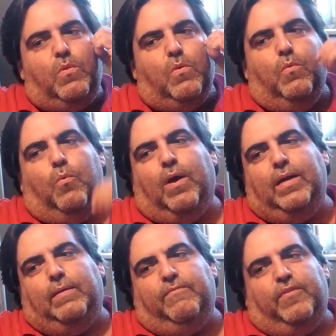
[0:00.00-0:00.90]
why
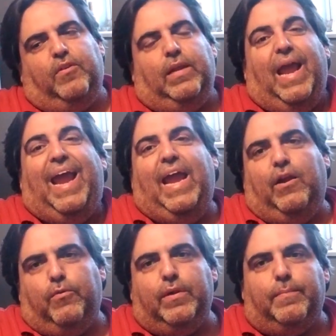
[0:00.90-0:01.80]
I'm very
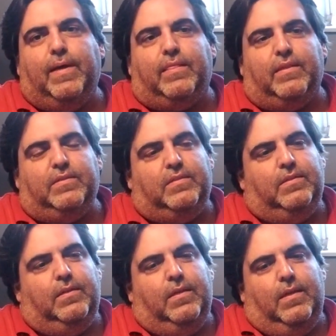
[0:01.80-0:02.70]
angry about this.
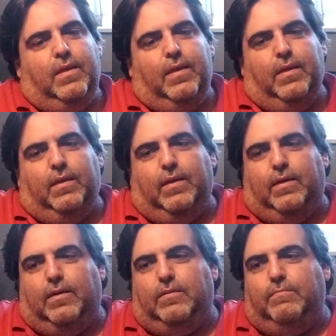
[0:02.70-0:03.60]

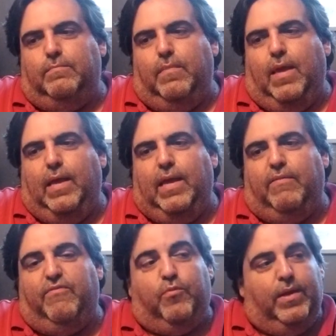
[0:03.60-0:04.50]
I
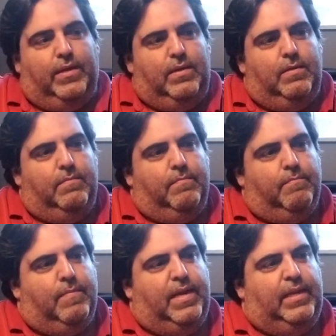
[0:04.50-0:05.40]
have read
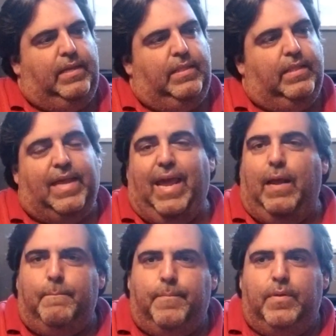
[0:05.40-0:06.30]
many in the
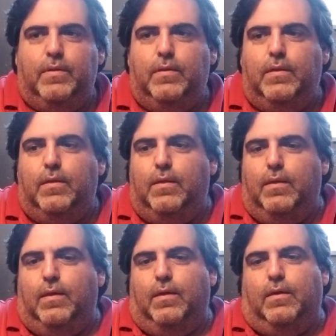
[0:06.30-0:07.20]
camp
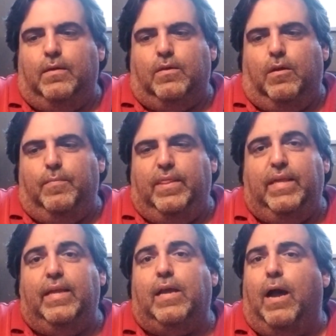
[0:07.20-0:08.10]
call me the
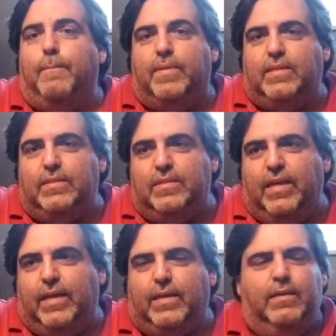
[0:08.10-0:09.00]
incompetent
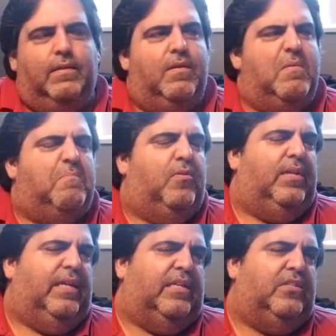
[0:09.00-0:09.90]
tech,
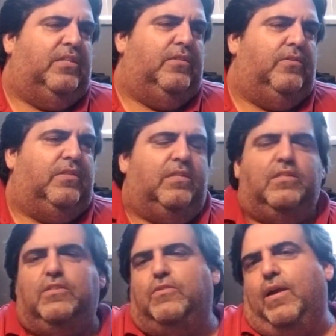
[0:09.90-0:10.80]
putting
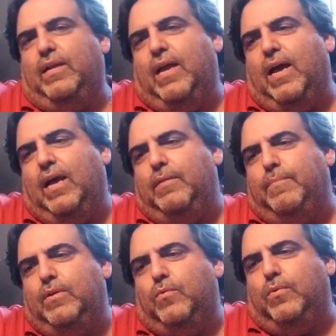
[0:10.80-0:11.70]
excuses, trying to hide me
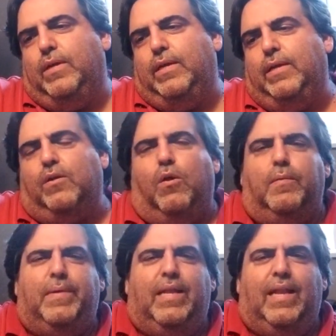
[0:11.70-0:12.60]
away, calling
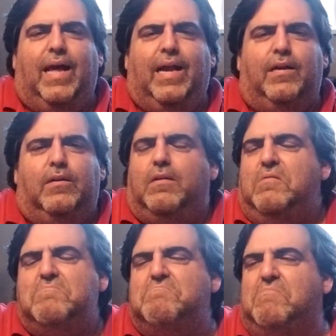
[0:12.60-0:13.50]
me a liar.
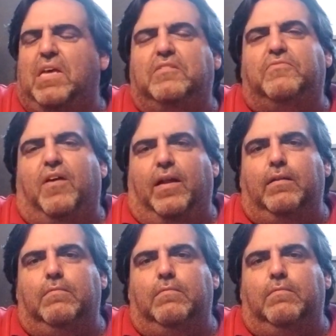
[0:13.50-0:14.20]
That's fine.